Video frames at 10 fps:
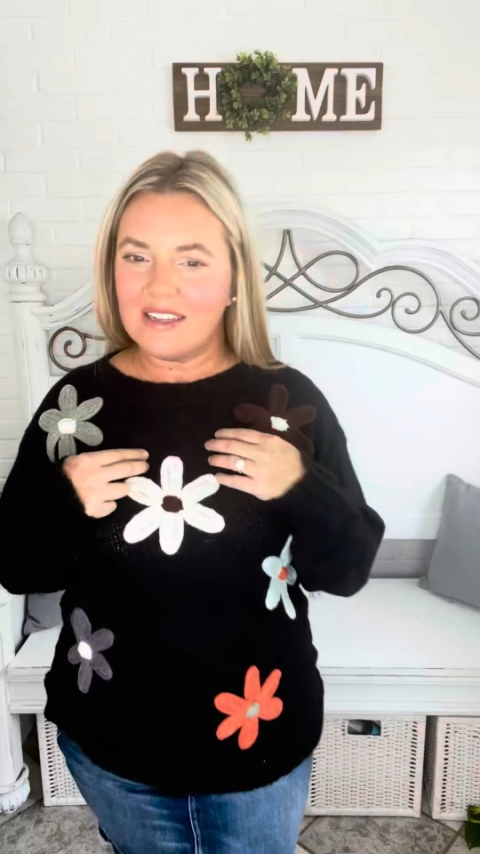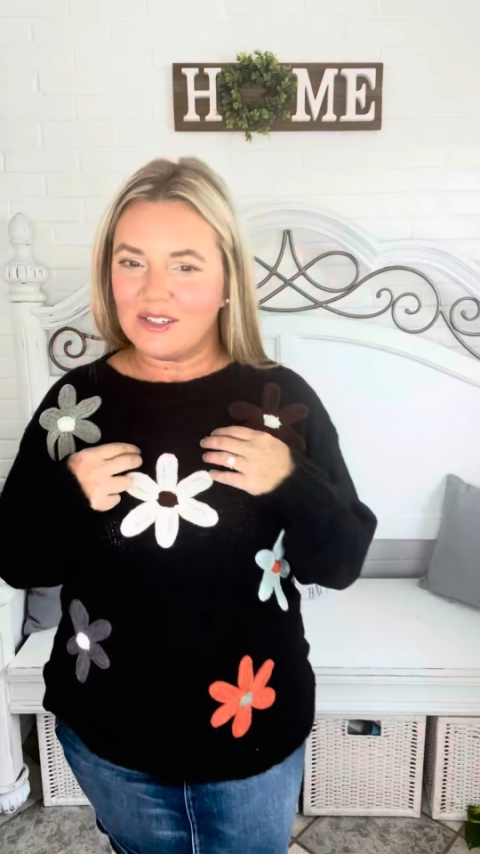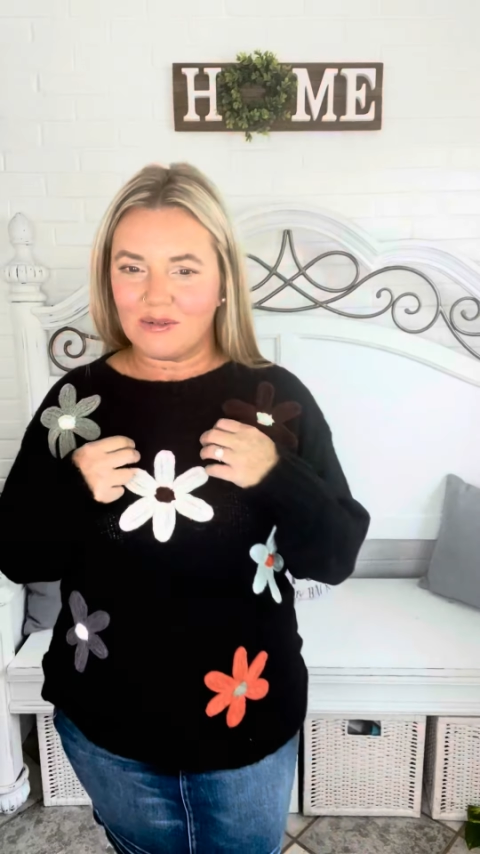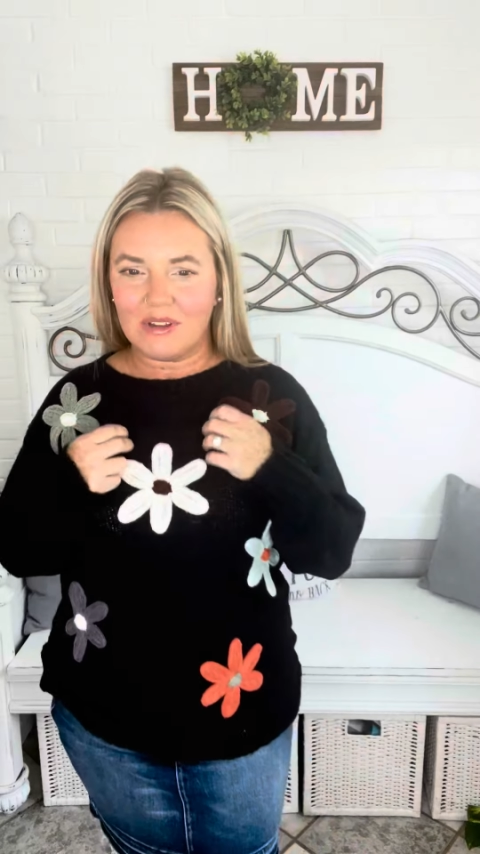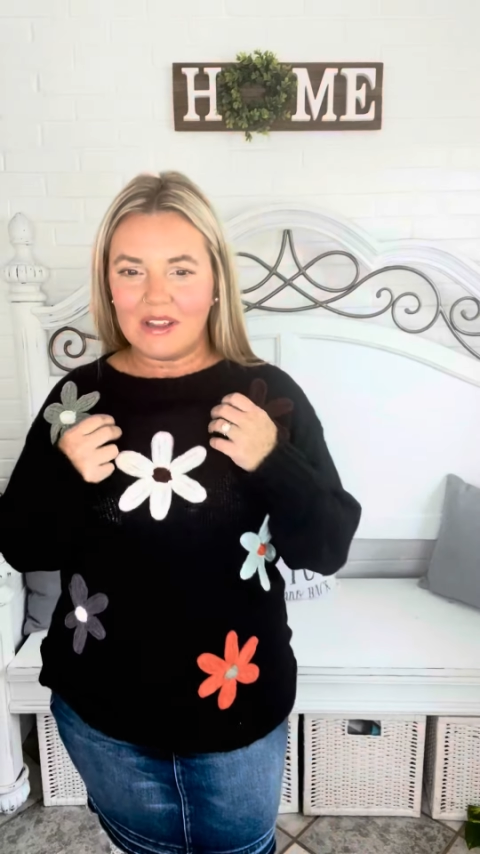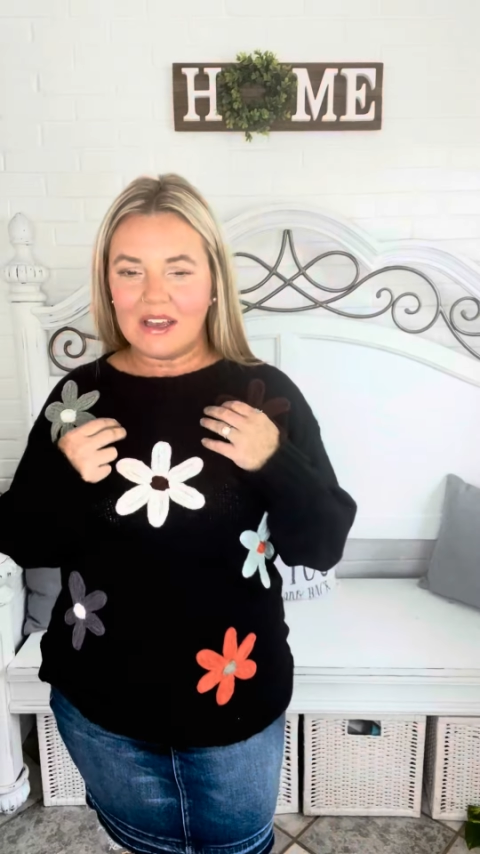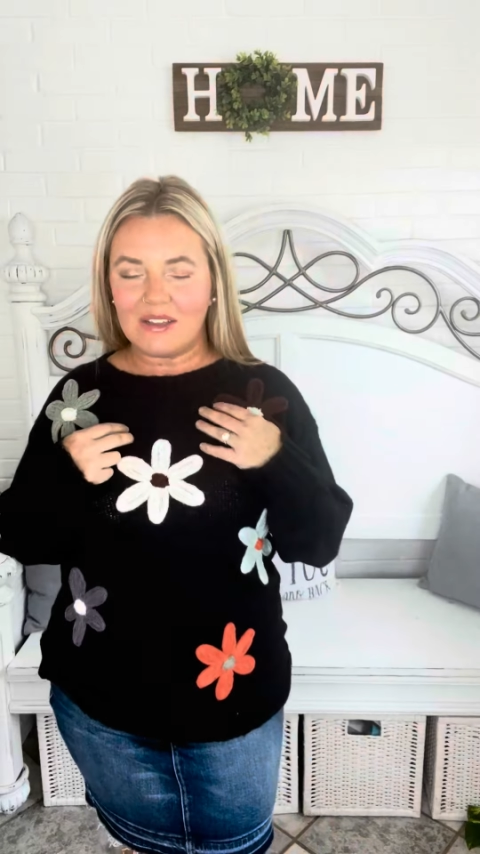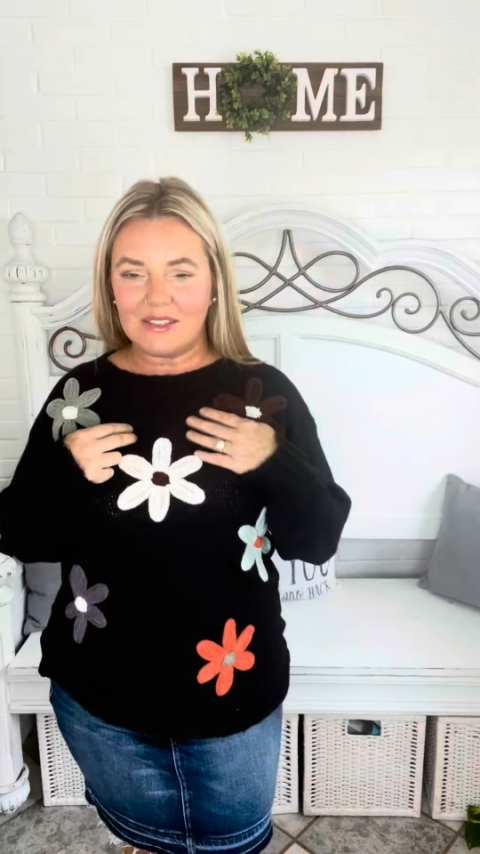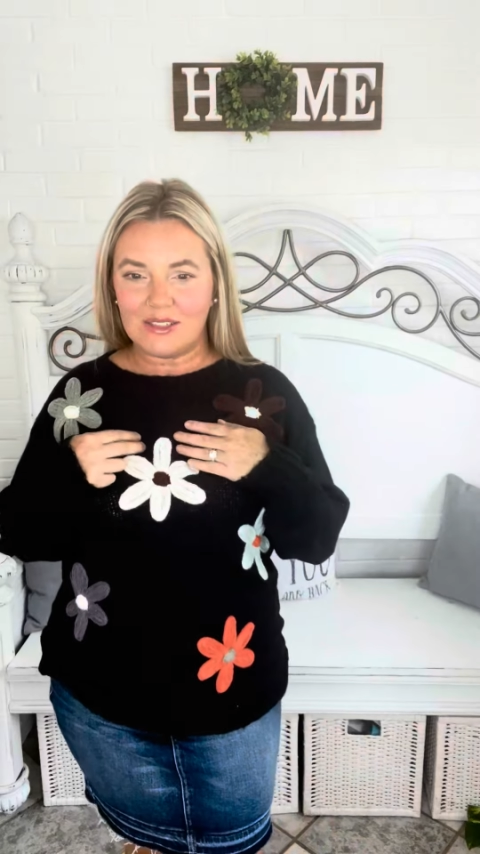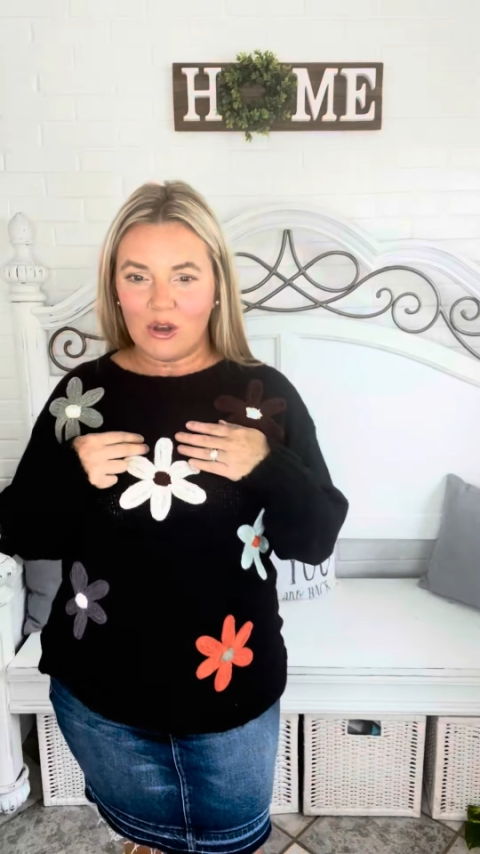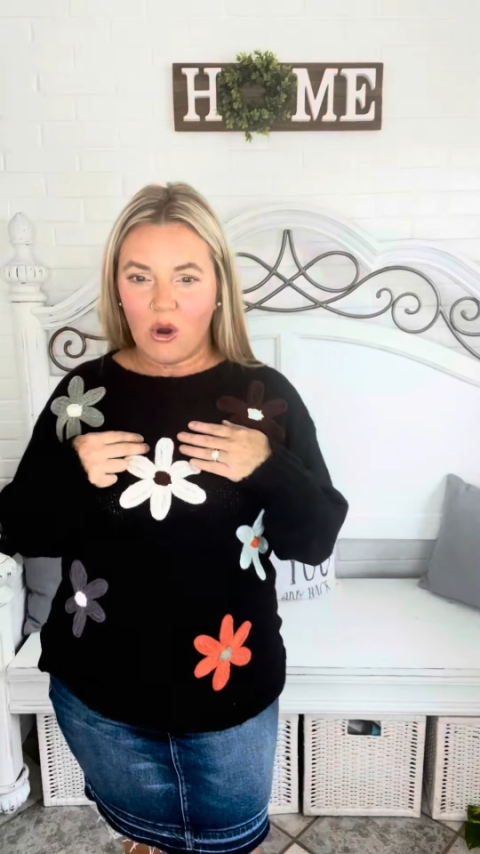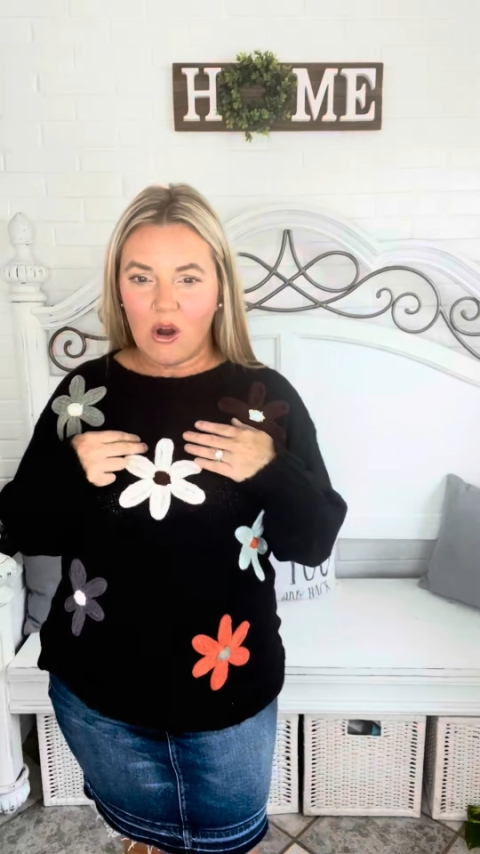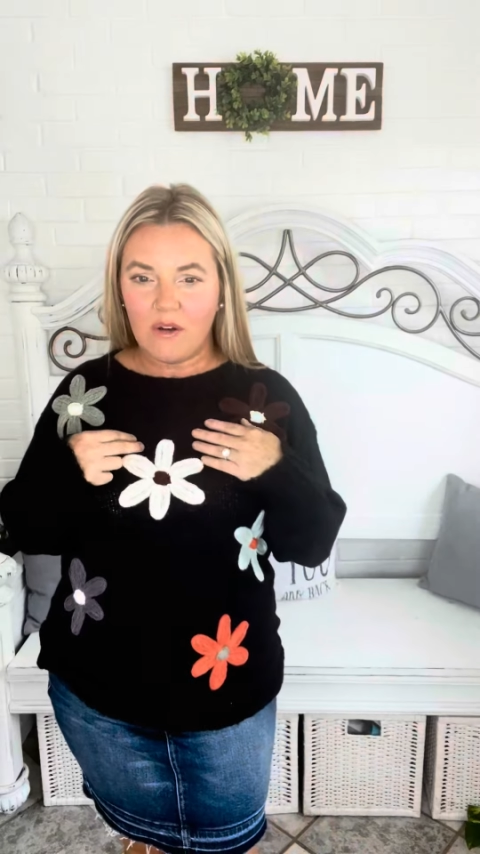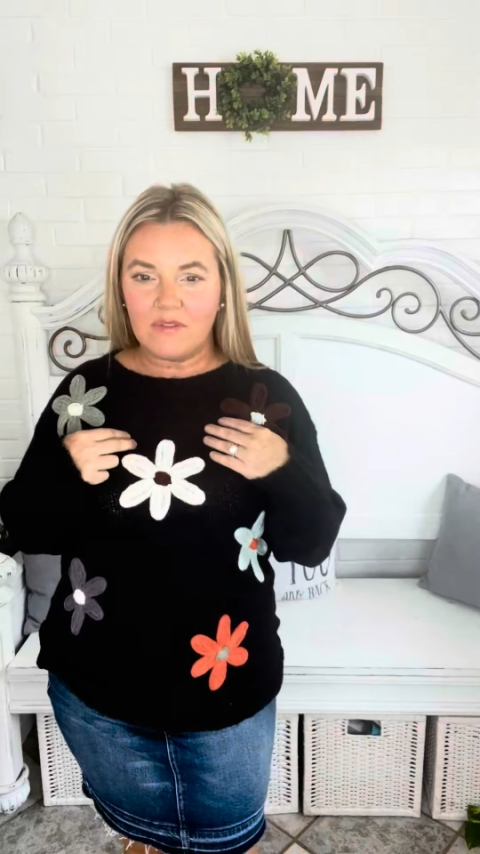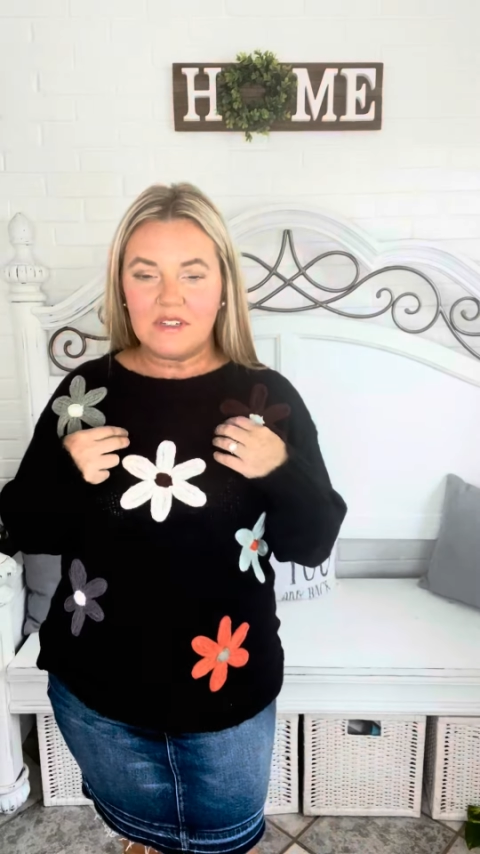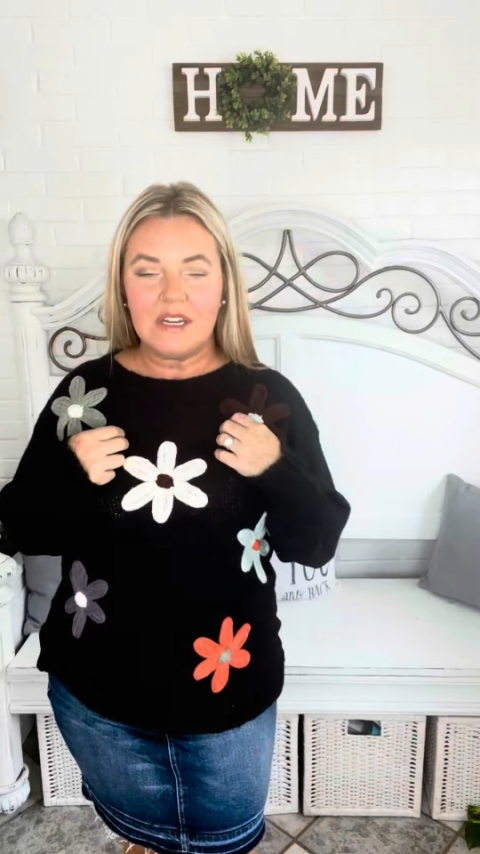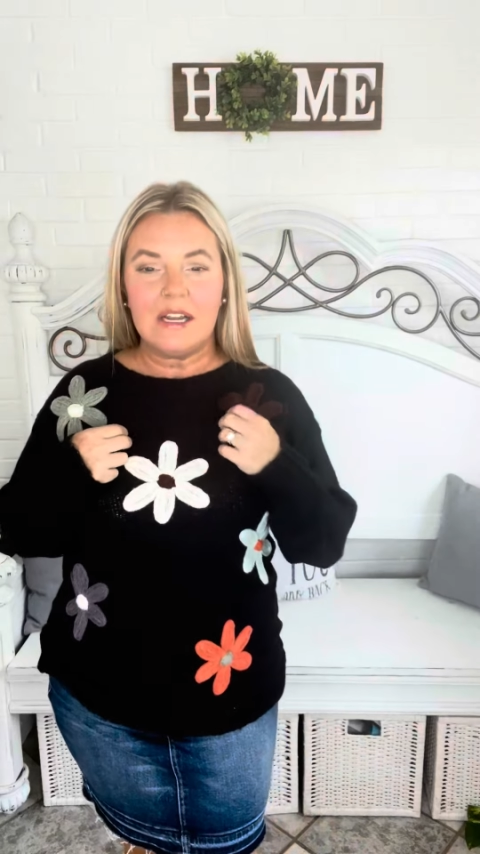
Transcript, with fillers: It's really soft.